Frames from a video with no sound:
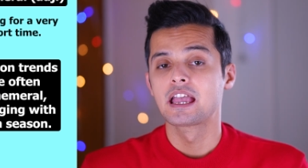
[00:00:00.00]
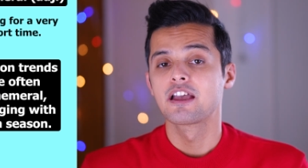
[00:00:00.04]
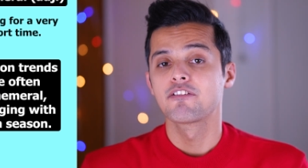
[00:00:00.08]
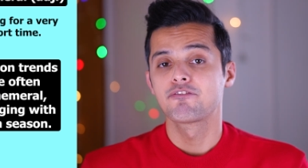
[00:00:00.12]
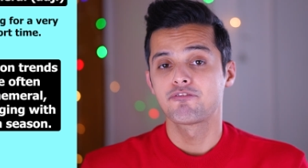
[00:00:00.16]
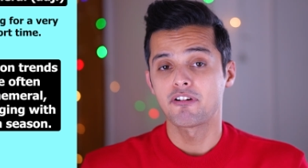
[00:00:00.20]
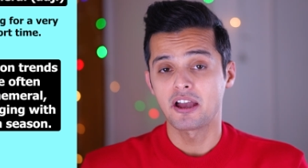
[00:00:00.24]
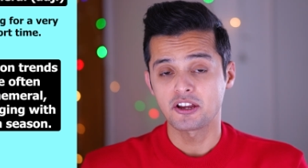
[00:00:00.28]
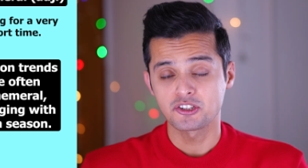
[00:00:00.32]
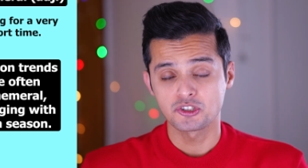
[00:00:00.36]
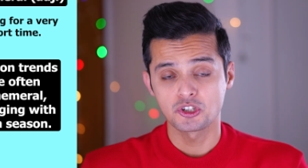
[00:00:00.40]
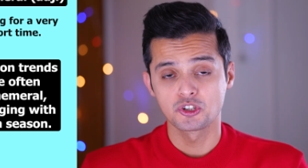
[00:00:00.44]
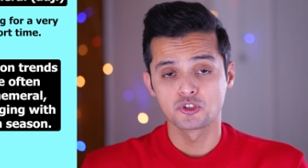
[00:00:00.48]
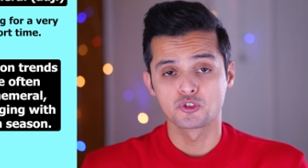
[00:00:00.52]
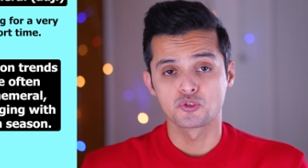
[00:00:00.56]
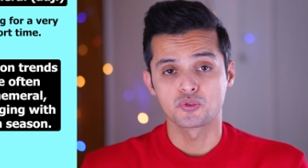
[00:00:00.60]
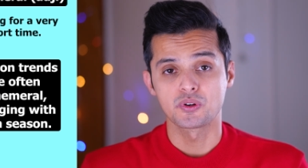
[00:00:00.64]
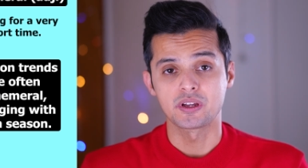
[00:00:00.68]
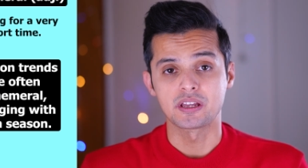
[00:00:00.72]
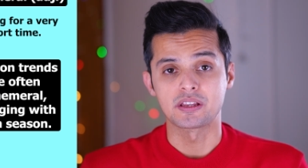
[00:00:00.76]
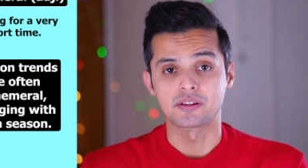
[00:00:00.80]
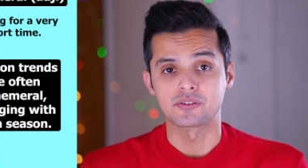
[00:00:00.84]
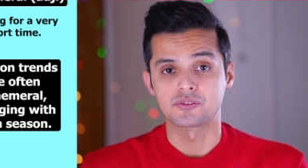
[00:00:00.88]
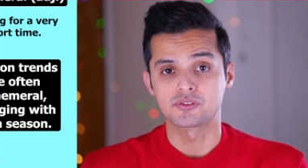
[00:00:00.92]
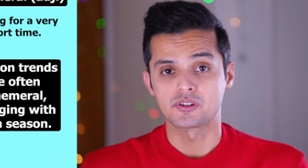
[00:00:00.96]
Fashion
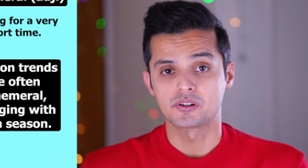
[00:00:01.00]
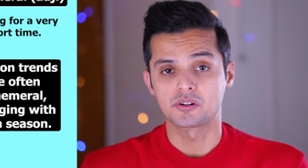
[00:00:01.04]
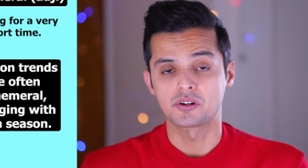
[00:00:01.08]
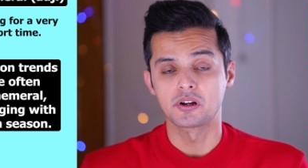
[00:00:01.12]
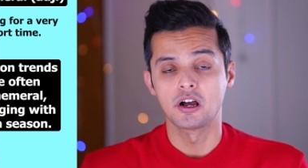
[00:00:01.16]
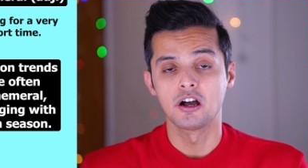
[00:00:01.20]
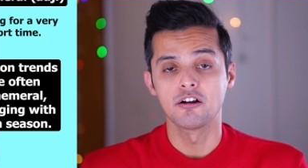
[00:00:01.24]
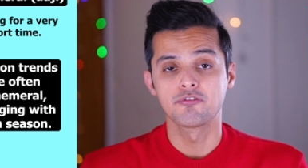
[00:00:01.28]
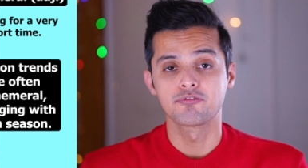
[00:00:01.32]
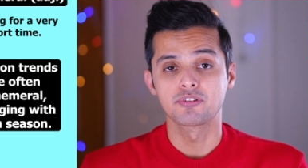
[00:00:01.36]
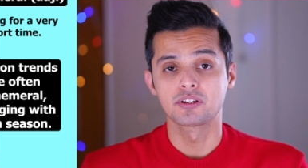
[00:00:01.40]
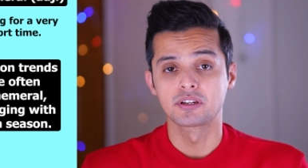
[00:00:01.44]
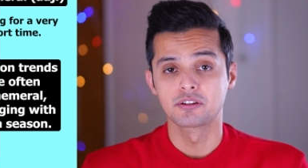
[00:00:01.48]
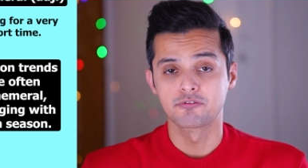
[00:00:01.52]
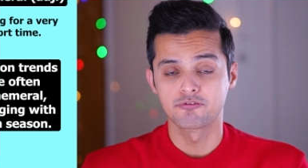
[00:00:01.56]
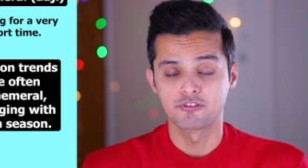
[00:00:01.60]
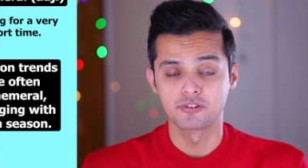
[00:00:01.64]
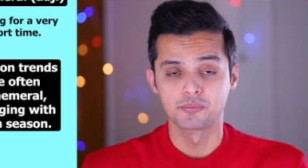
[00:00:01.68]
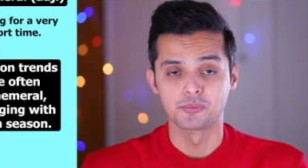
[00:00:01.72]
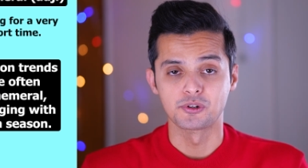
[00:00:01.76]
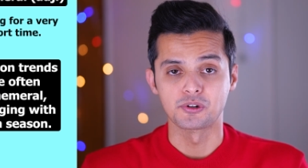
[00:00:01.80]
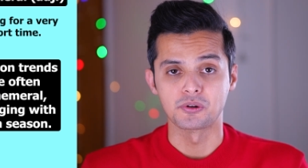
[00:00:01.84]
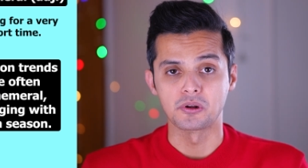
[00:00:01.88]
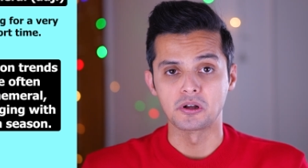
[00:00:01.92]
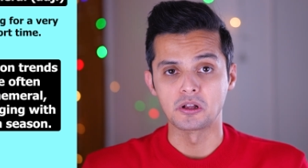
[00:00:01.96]
trends are often
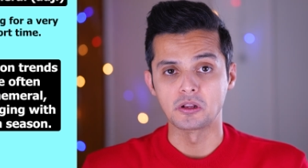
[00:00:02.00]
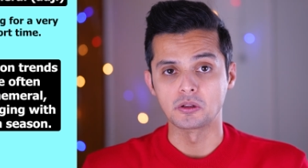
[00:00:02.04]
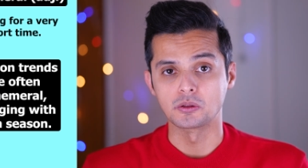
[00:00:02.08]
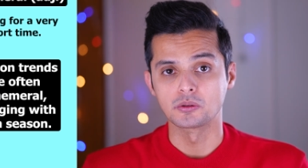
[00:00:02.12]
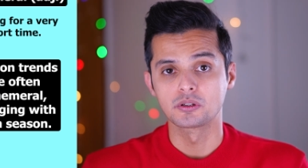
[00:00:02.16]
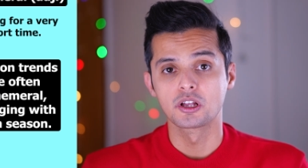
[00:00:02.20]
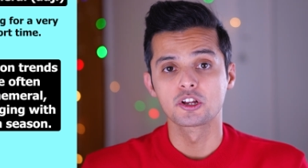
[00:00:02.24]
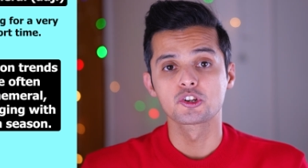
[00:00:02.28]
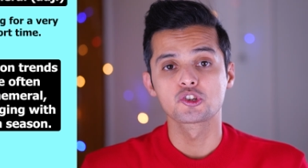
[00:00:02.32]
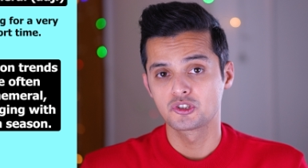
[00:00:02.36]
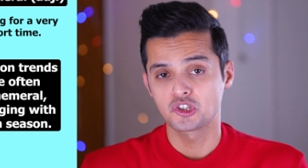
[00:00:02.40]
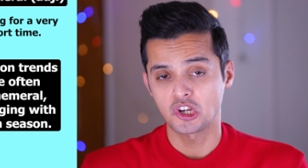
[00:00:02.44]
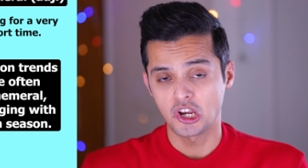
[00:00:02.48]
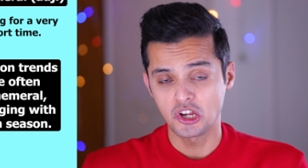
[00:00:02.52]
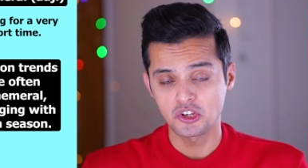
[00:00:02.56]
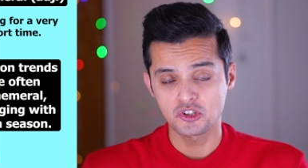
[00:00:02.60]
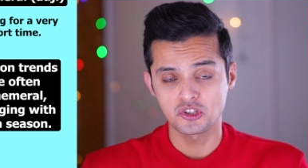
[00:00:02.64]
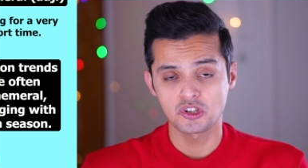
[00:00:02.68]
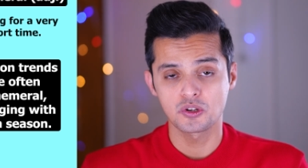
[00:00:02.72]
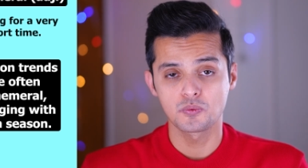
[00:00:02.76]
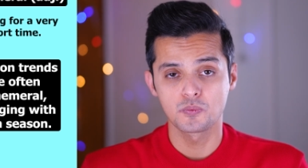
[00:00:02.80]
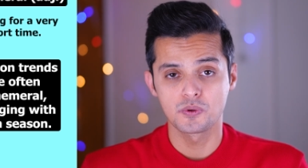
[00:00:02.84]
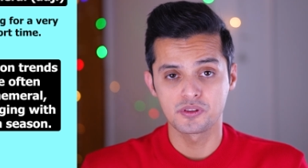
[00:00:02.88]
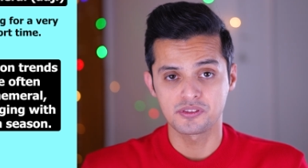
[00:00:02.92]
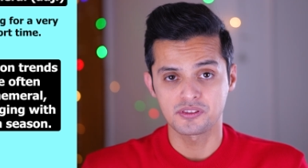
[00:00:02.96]
ephemeral,
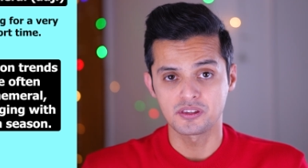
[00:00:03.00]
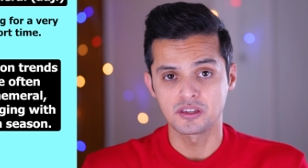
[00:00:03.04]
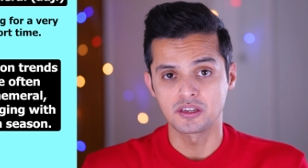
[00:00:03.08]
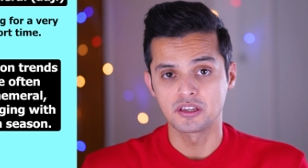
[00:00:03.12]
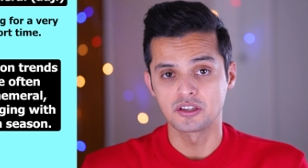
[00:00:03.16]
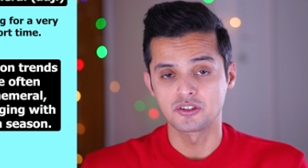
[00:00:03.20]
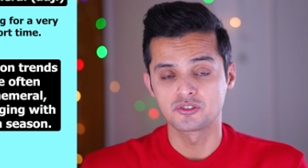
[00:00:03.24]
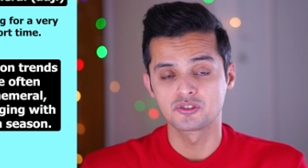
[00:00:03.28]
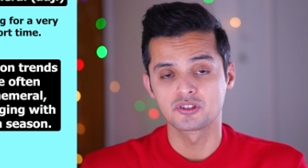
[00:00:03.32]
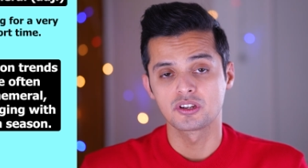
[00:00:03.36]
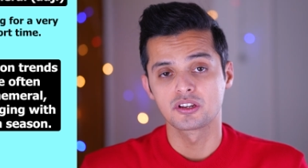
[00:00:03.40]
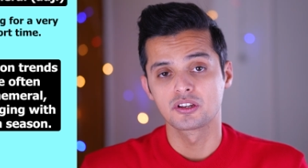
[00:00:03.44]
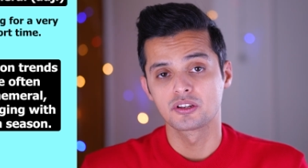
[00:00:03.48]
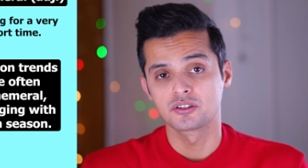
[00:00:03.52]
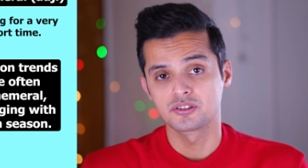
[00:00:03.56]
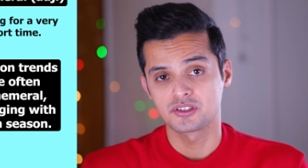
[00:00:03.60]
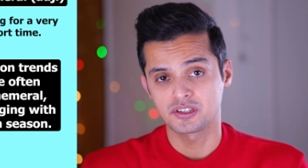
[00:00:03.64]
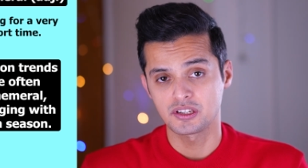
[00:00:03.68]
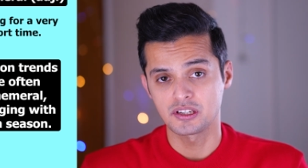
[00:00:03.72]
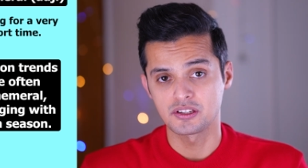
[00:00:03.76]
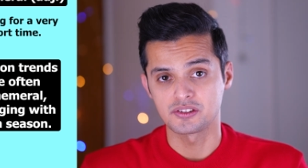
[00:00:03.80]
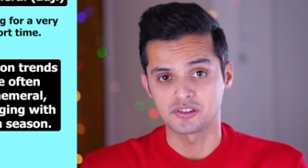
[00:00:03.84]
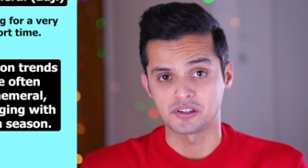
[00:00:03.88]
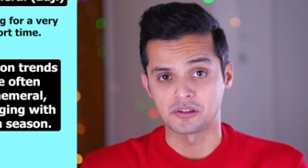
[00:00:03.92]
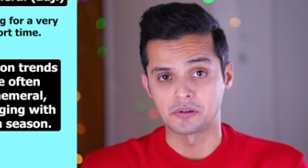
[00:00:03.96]
changing with each
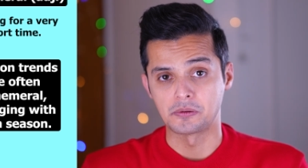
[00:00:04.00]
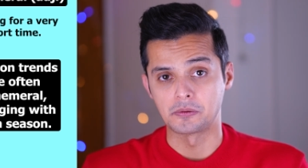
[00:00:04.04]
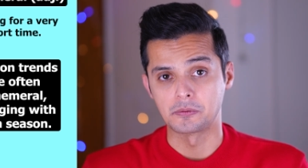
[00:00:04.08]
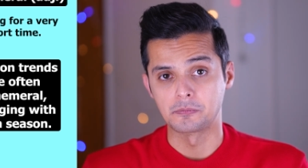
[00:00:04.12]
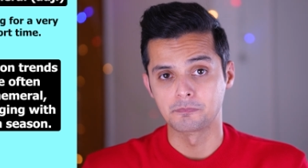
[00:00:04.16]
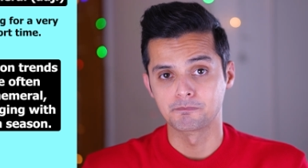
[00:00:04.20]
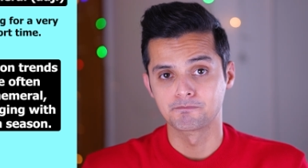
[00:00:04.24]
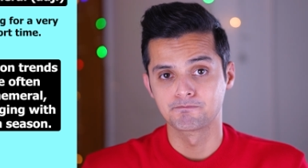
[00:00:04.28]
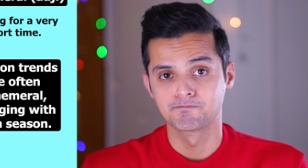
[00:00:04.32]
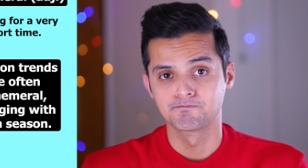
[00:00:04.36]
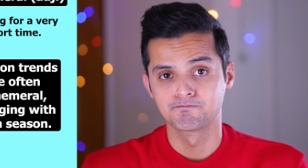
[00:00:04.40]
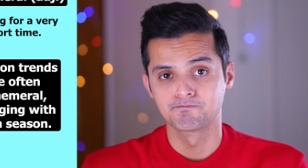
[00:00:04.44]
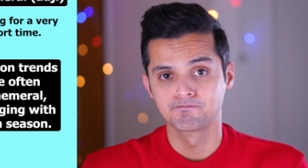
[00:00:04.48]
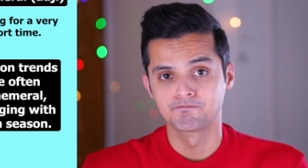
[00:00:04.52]
season.